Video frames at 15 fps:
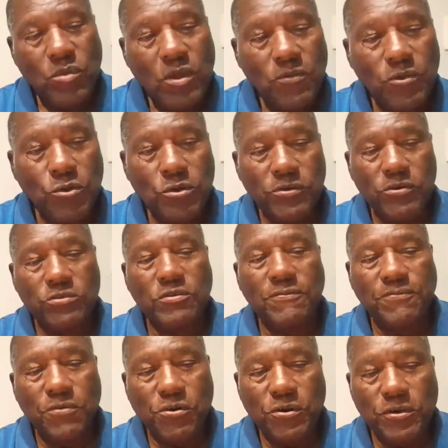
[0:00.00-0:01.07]
The University of
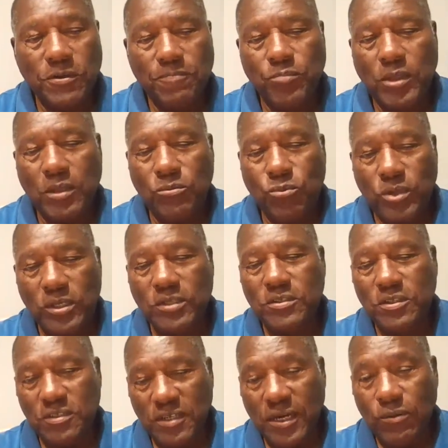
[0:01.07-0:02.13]
Florida really
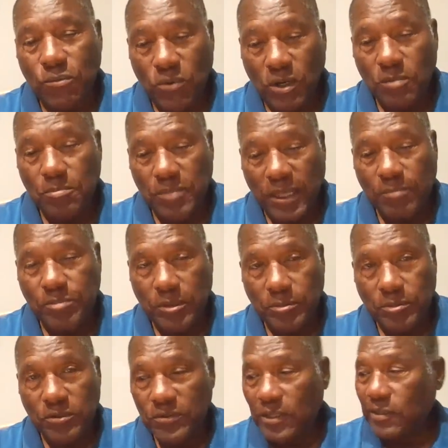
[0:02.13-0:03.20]
did not want black
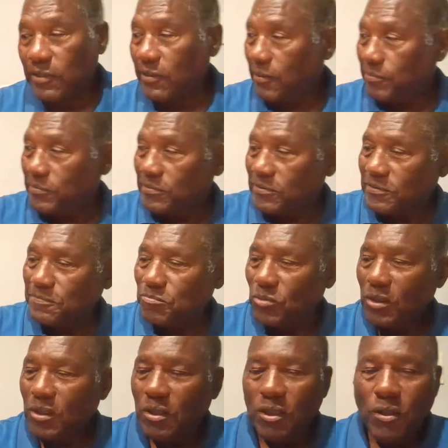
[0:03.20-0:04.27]
people on that campus.
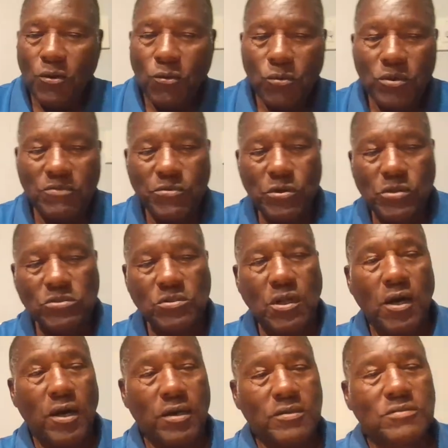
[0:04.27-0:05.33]
When Virgil
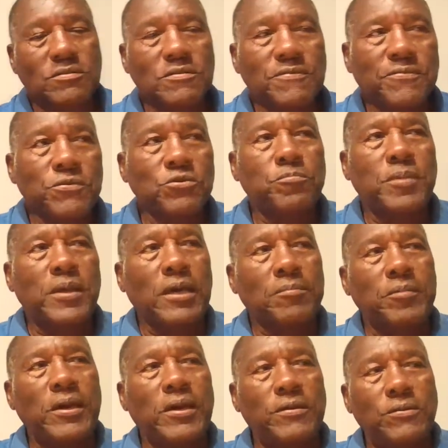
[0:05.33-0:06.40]
Hawkins, the first black
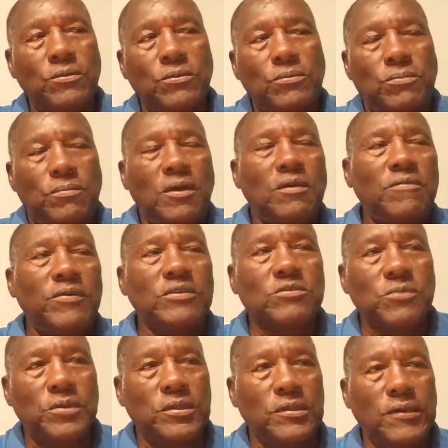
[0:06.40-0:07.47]
man who
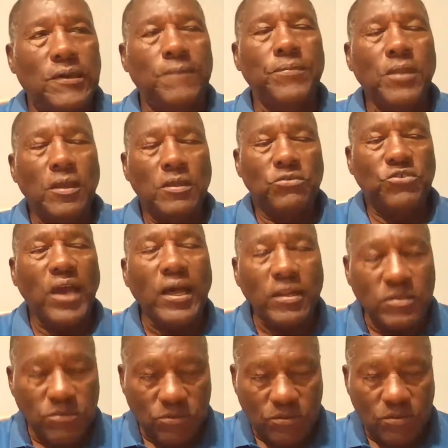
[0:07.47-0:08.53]
eventually
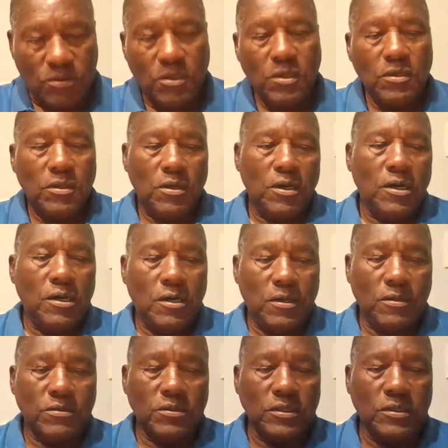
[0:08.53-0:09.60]
challenged
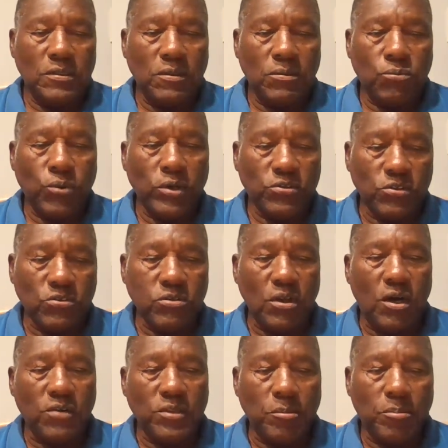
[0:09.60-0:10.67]
the racist
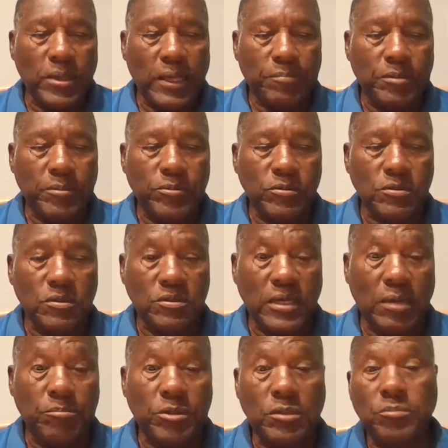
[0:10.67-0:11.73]
law that black people could
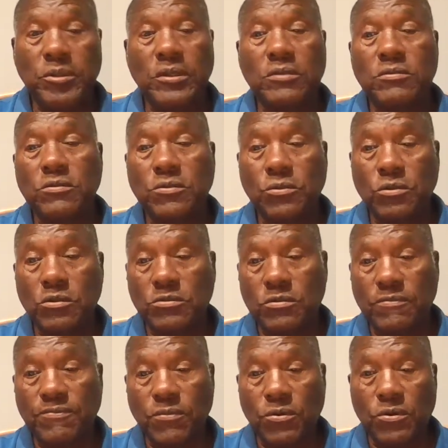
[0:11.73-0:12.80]
not be admitted to the University
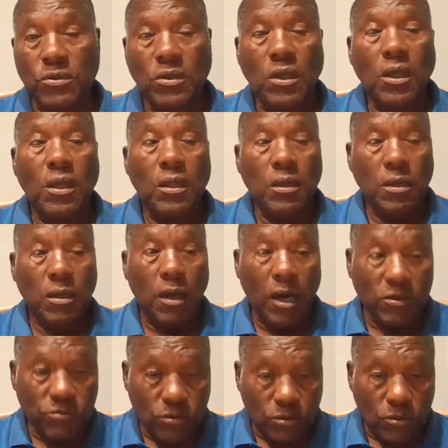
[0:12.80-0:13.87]
of Florida Law
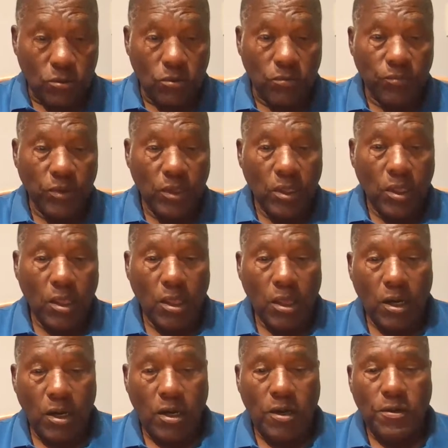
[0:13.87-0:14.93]
School,
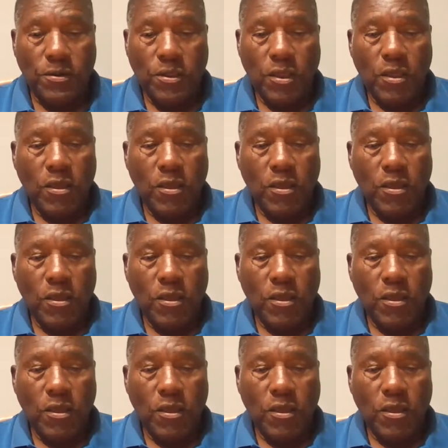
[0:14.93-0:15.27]
the